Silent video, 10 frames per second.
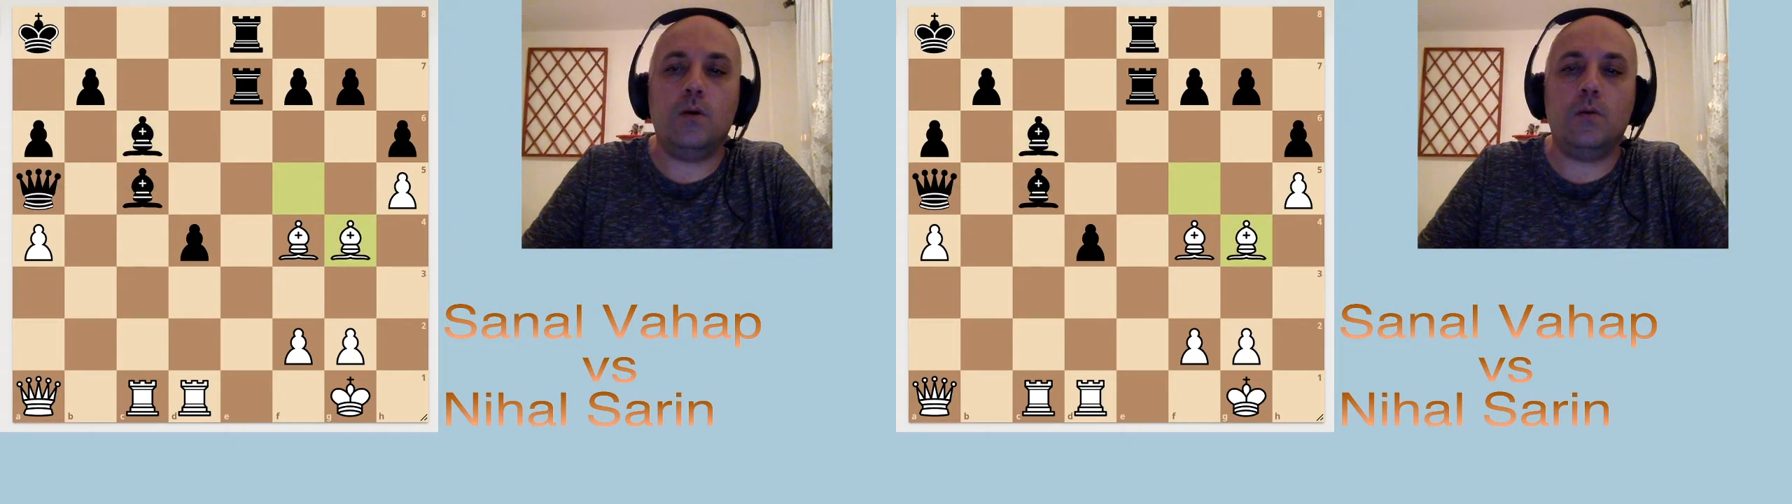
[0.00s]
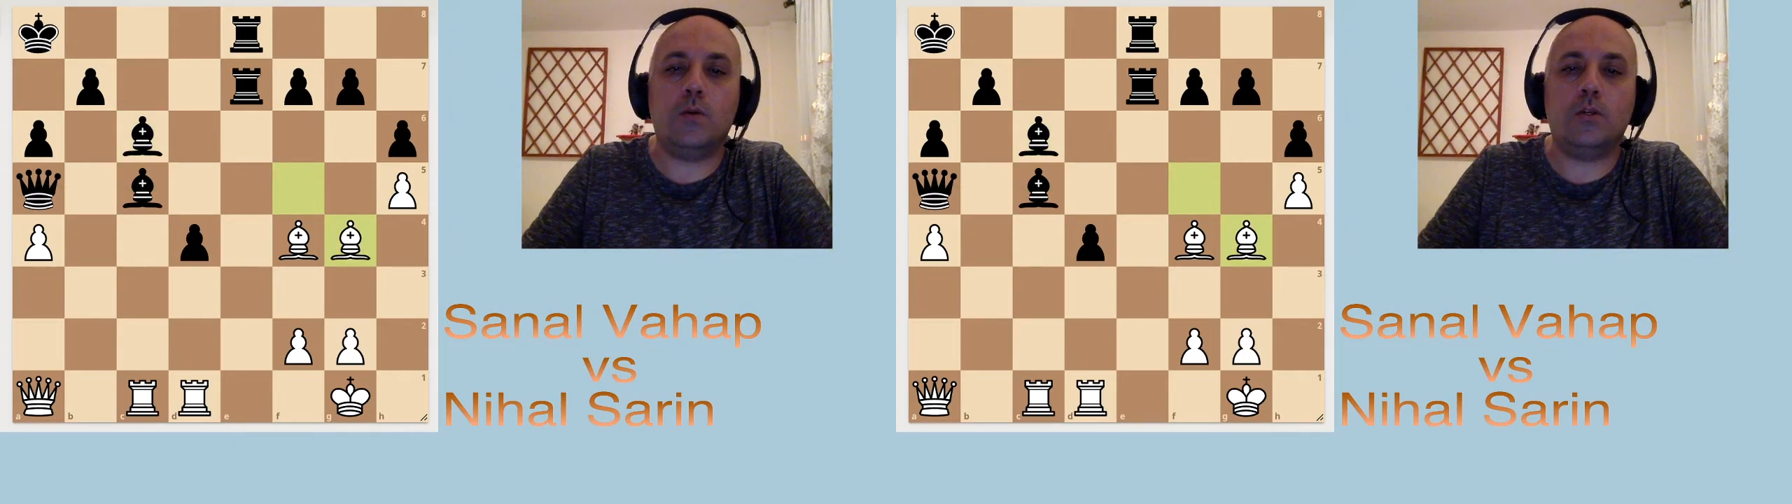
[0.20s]

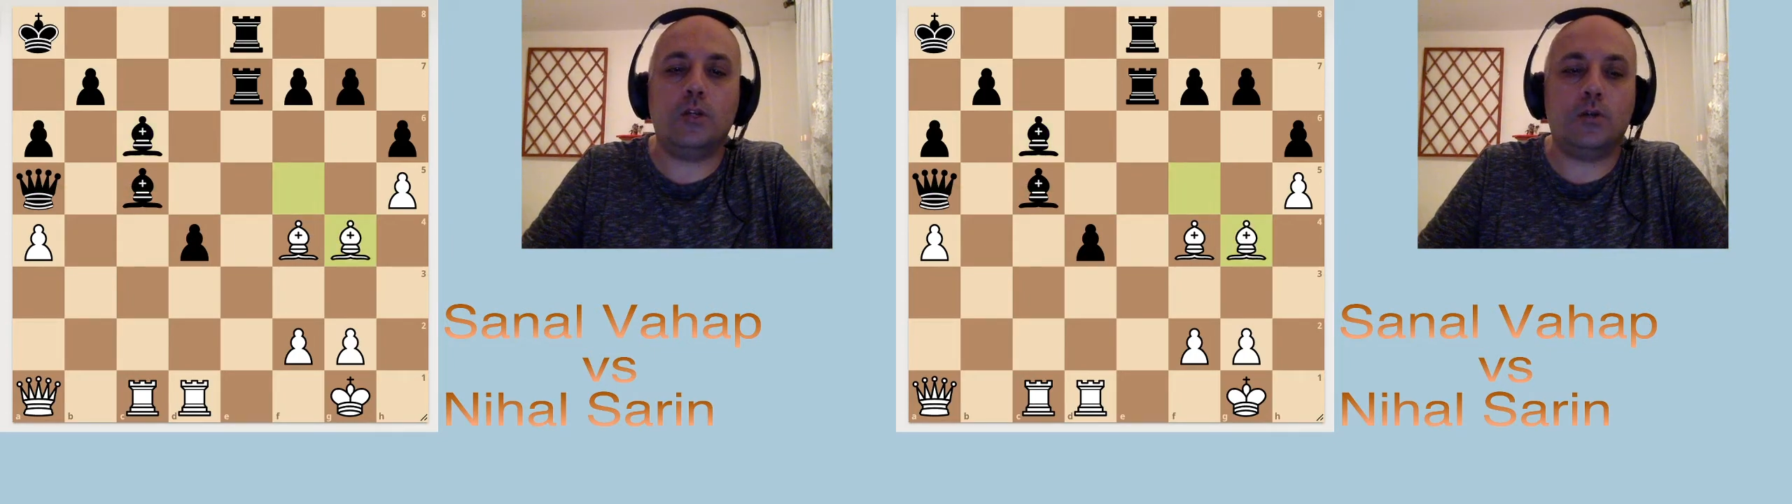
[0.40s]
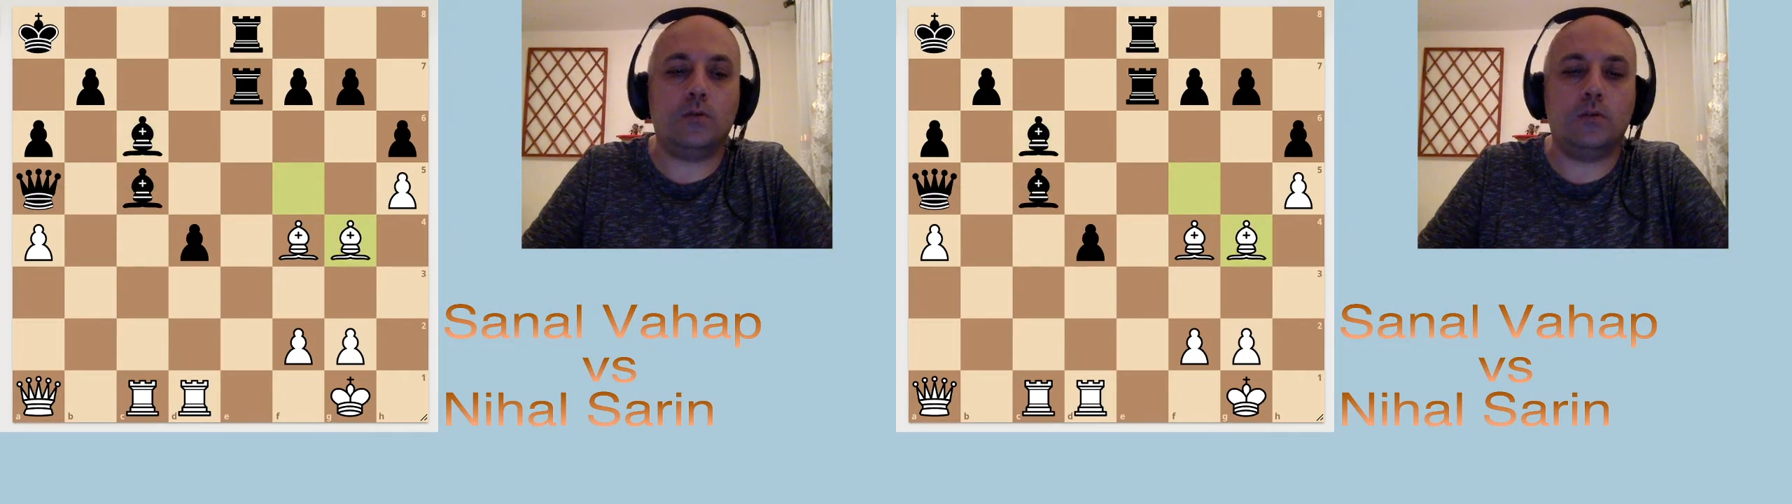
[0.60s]
watch
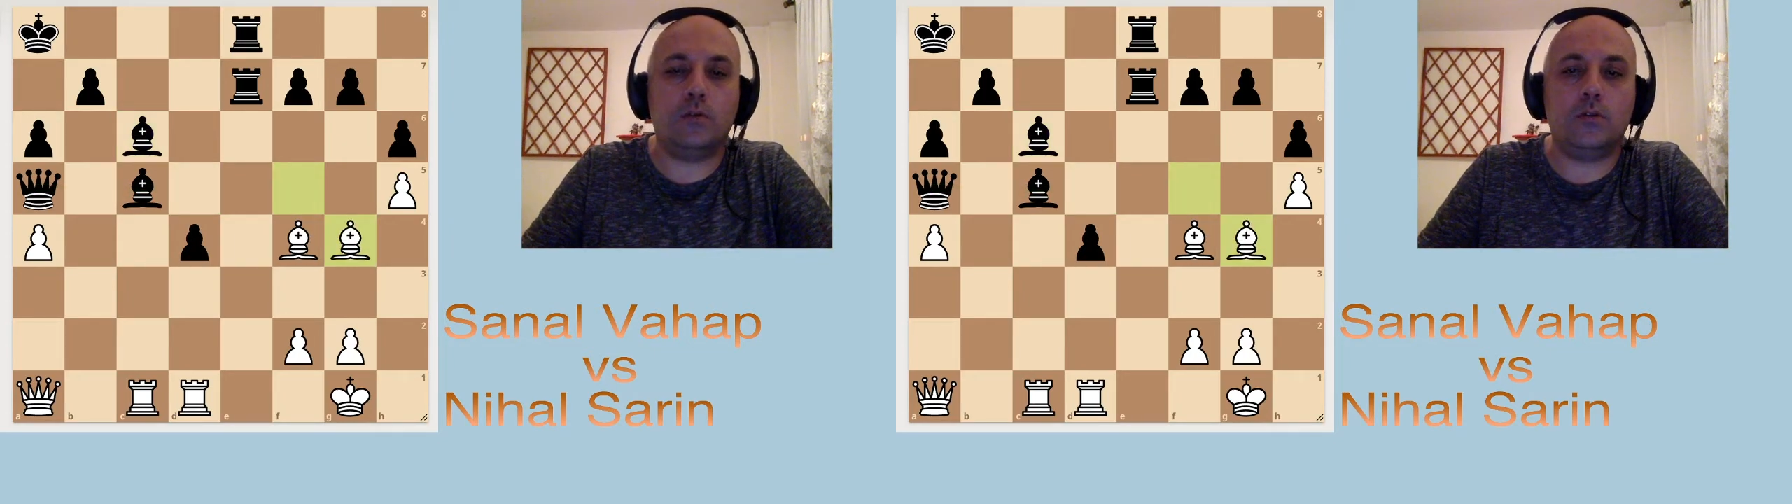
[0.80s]
out,